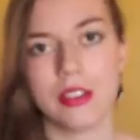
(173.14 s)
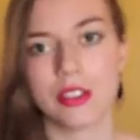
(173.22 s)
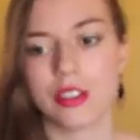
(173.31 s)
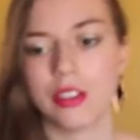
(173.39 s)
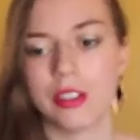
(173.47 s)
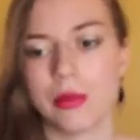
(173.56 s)
your
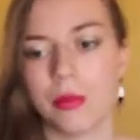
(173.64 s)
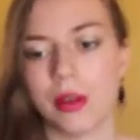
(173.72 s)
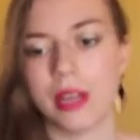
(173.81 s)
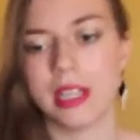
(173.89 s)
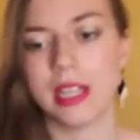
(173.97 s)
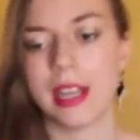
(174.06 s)
current
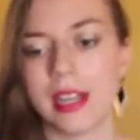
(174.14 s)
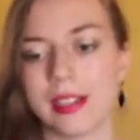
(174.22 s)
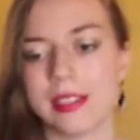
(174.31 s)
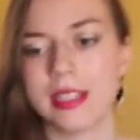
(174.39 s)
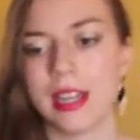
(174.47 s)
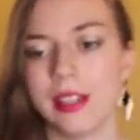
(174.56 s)
one
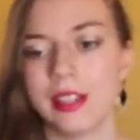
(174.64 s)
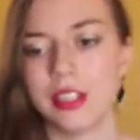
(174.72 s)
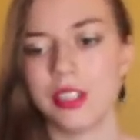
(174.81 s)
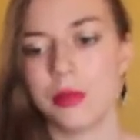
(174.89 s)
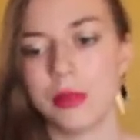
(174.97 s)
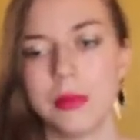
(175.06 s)
and tell it
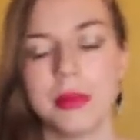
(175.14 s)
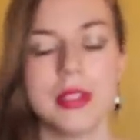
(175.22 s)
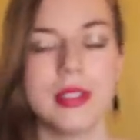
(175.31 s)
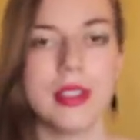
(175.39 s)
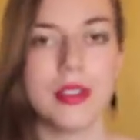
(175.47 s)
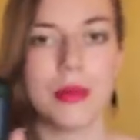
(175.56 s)
that you want to put another